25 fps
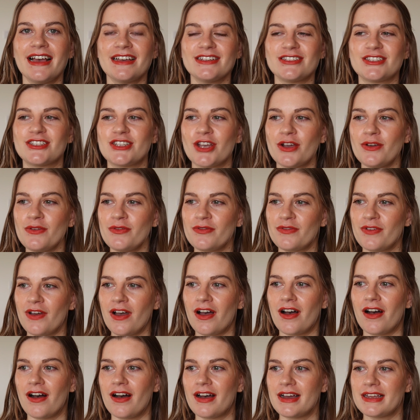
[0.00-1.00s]
So
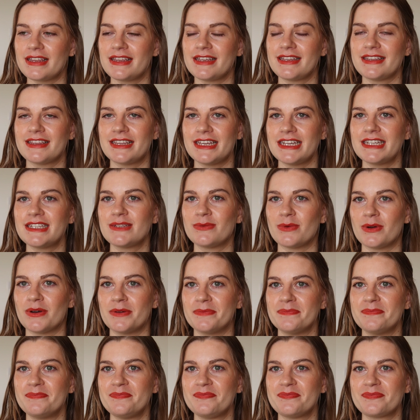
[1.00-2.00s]
far, I think this
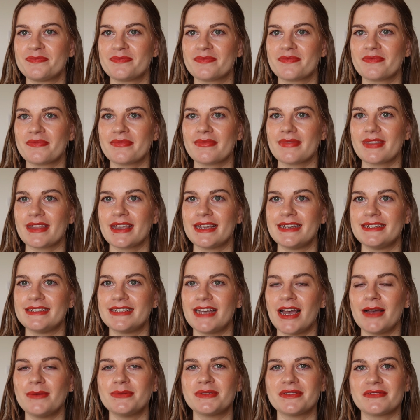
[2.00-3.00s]
one, in
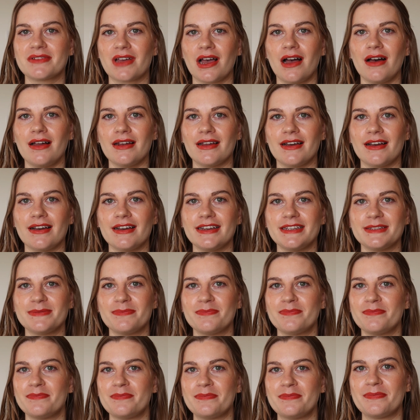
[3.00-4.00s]
terms of colour, is
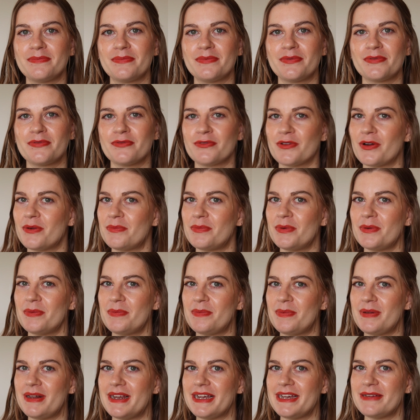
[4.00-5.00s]

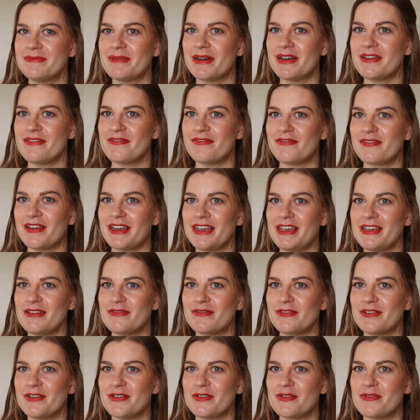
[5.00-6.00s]
probably my
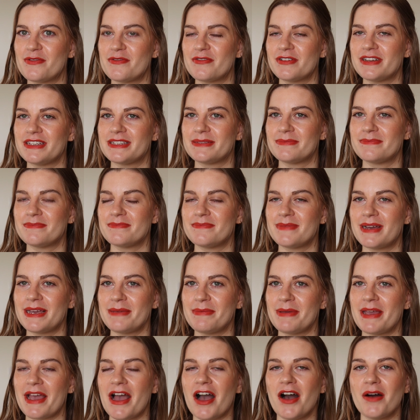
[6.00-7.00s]
favourite or it's
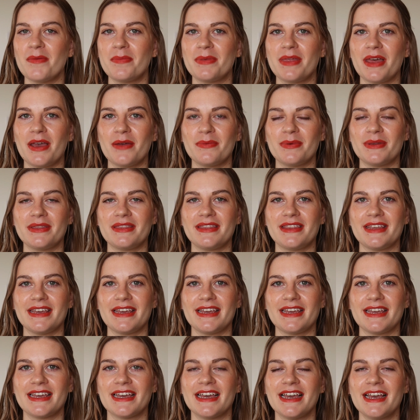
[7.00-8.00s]
maybe up there with
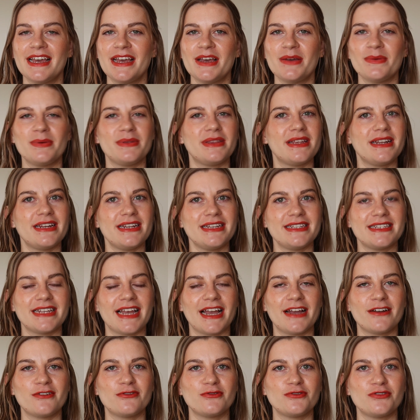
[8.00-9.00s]
the with the
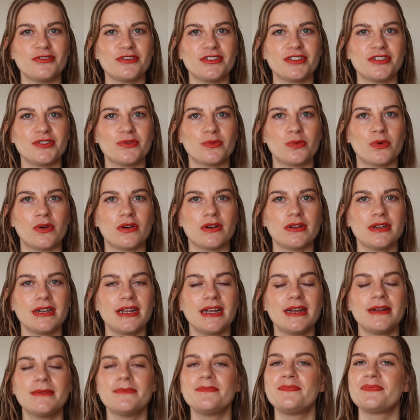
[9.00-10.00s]
Lisa Eldridge one
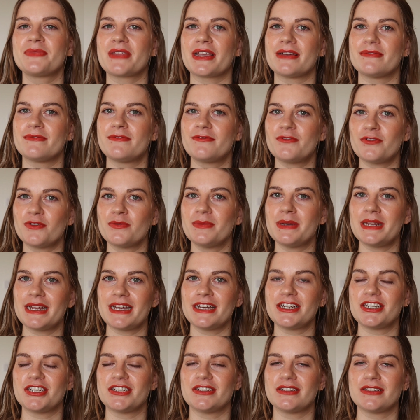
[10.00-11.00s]
and
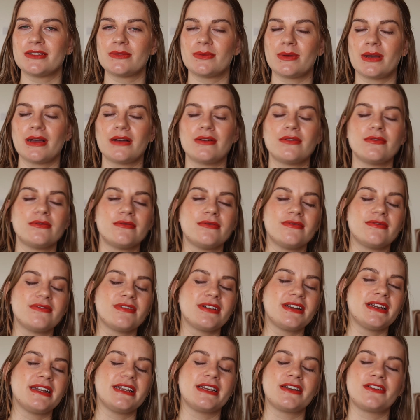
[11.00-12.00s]
formulation as well
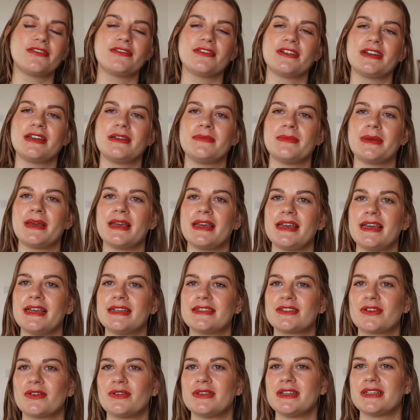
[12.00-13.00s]
really creamy
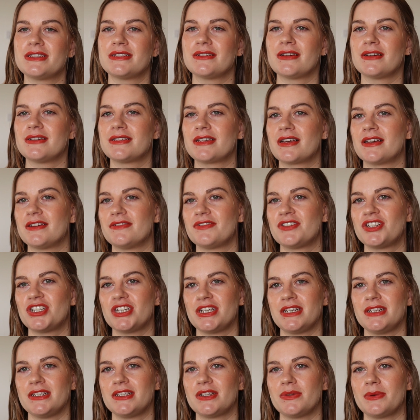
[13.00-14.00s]
it's got this nice kind of
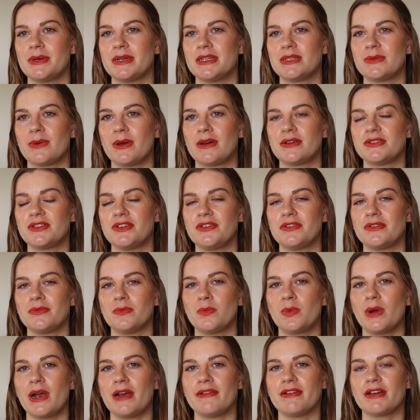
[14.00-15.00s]
sheen to it as well so you
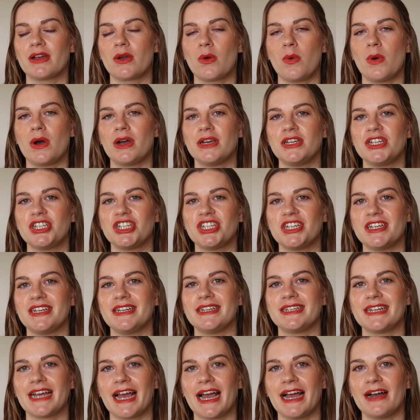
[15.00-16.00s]
can wear it quite
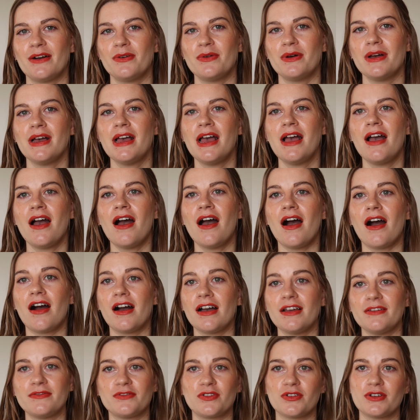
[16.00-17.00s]
sheared out
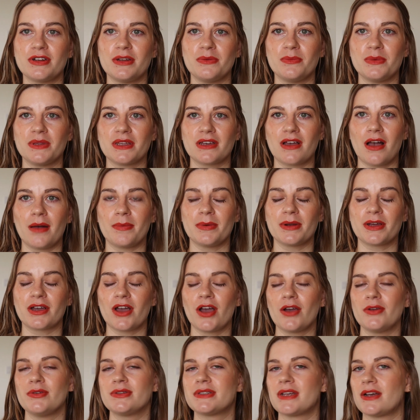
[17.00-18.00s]
I've gone in with a couple of
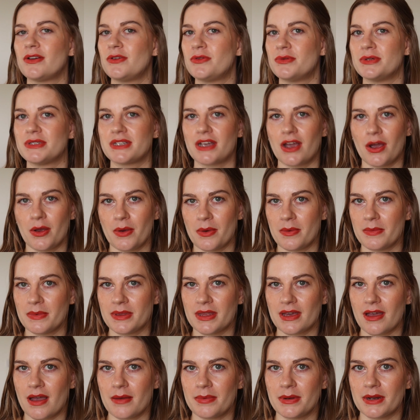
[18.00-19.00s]
coats I always go in
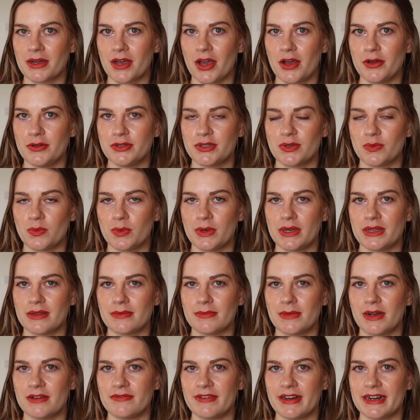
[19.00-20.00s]
with a couple of coats with
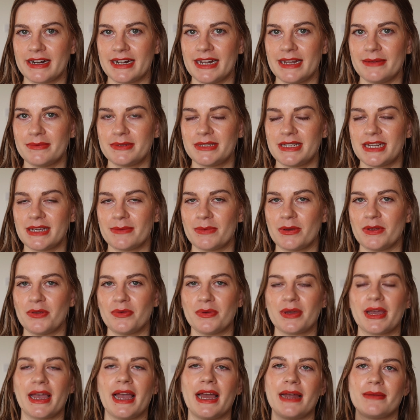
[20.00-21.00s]
my red lipstick but
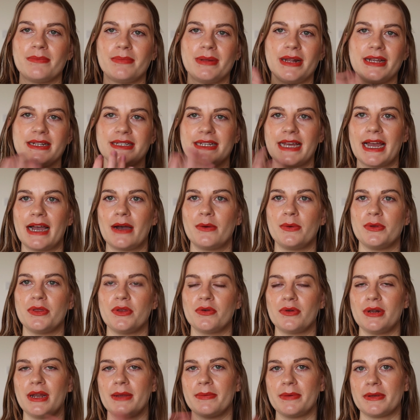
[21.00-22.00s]
you can blend it out with
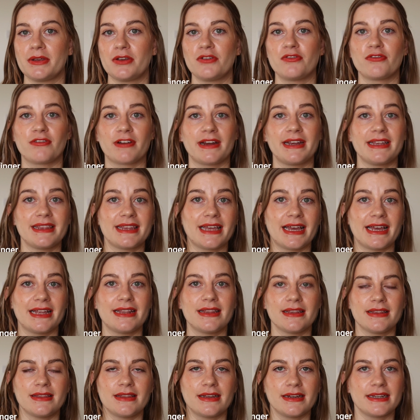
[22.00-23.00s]
your lip and create that
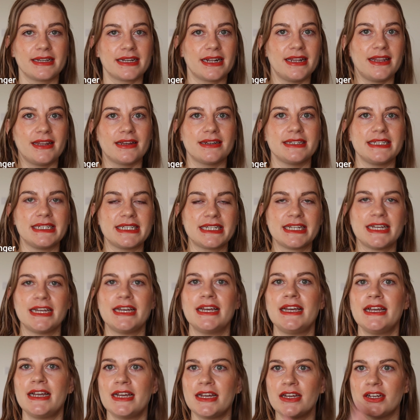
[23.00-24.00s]
like light
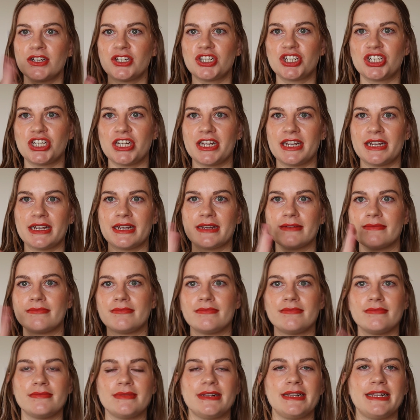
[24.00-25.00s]
sheer
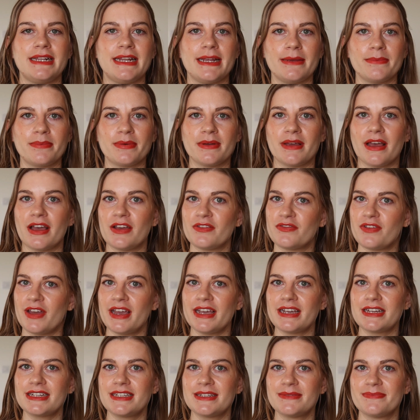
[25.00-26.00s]
lip
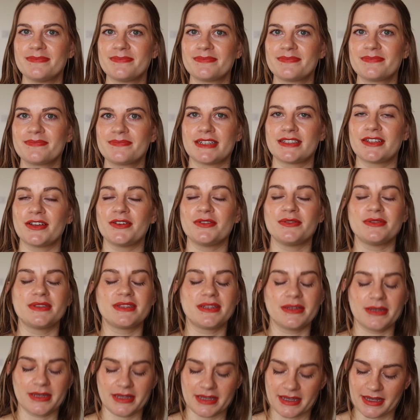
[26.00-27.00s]
effect so
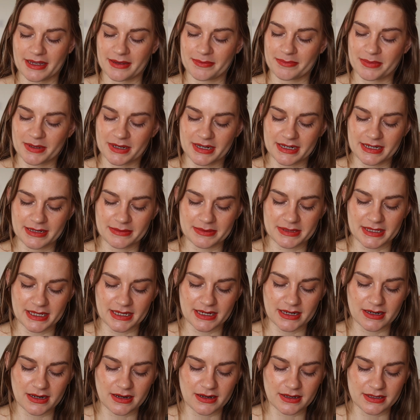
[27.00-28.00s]
the Bullet
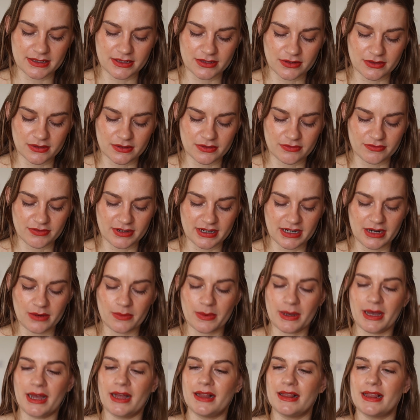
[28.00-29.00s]
Lipstick glides on really
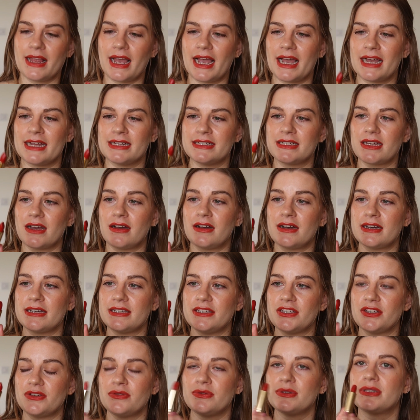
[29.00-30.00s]
well and I
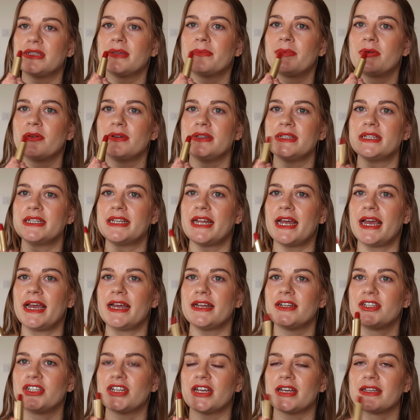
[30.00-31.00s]
use the pointed
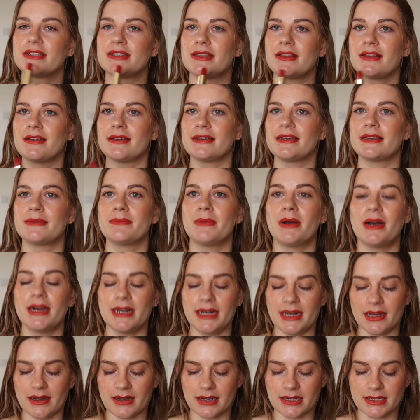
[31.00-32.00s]
edge as like my
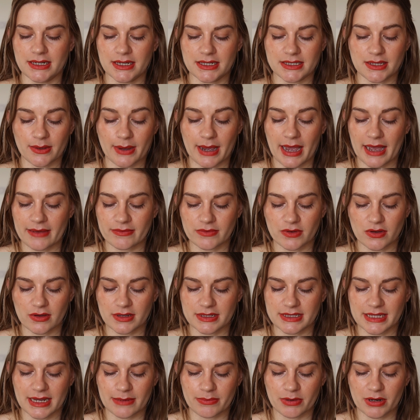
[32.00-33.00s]
liner. So I haven't got
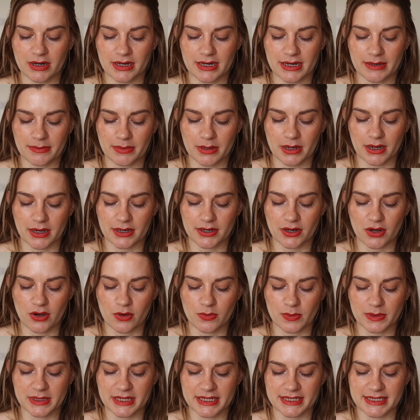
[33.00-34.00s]
a separate lip liner
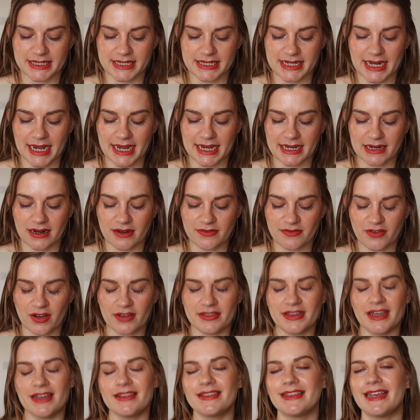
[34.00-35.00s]
on with this today and I
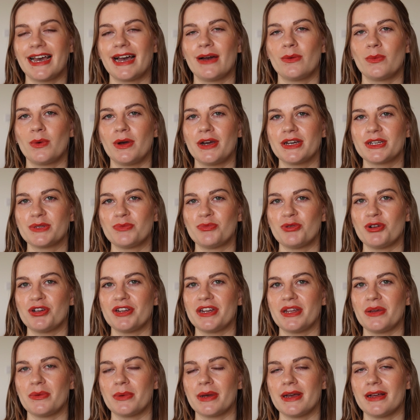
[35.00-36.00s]
find that that works
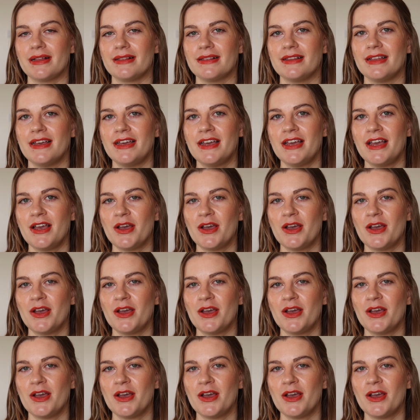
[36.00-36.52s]
pretty well